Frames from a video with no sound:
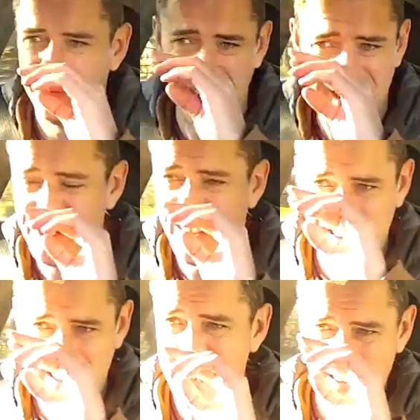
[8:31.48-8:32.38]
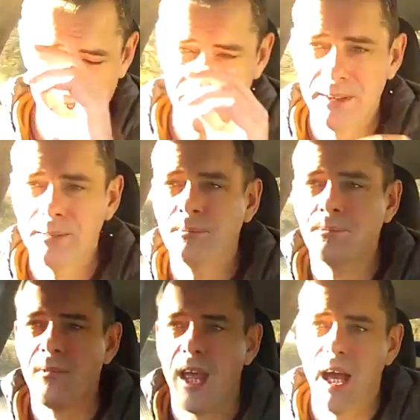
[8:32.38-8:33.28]
I do like that.
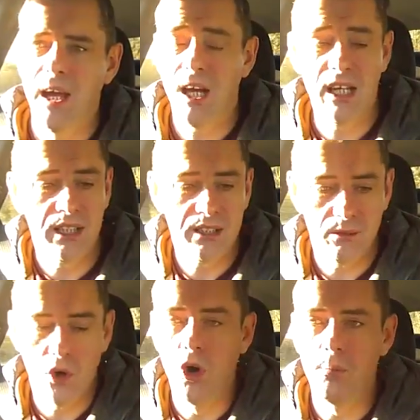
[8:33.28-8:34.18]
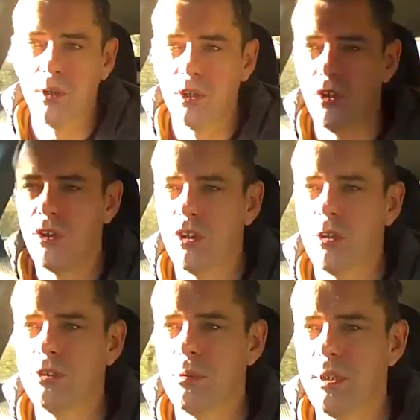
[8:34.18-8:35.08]
I like the Opel logo that
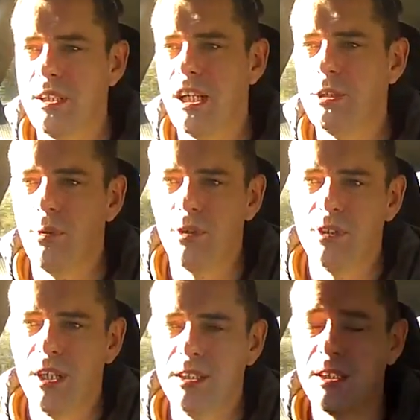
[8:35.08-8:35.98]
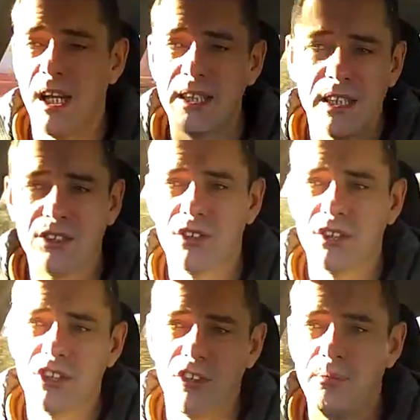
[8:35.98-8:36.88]
comes up on the dashboard and things. I like that sort of
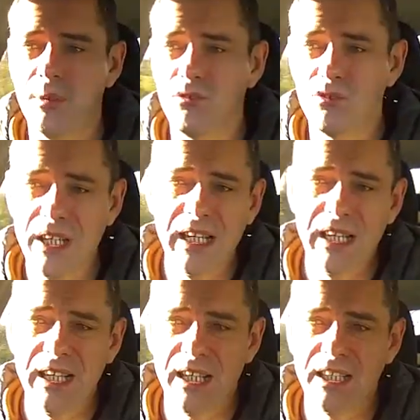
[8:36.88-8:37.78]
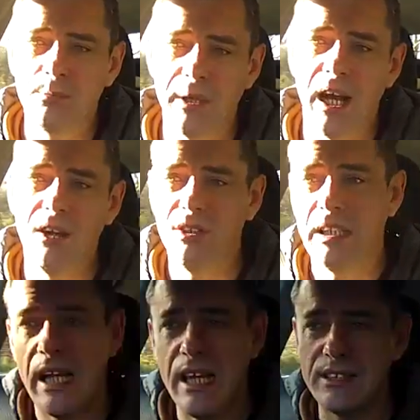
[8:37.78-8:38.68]
stuff. But really, it's been
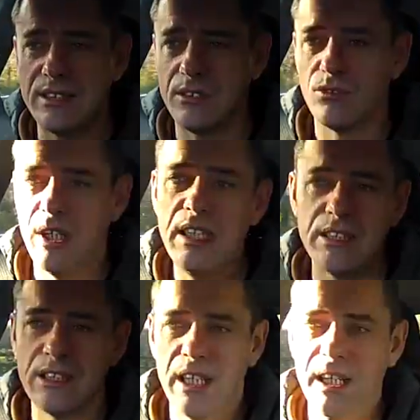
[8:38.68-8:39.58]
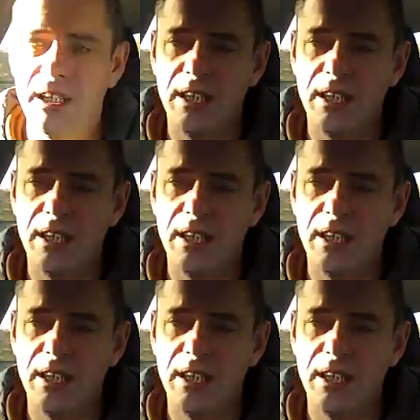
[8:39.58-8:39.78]
outclassed recently.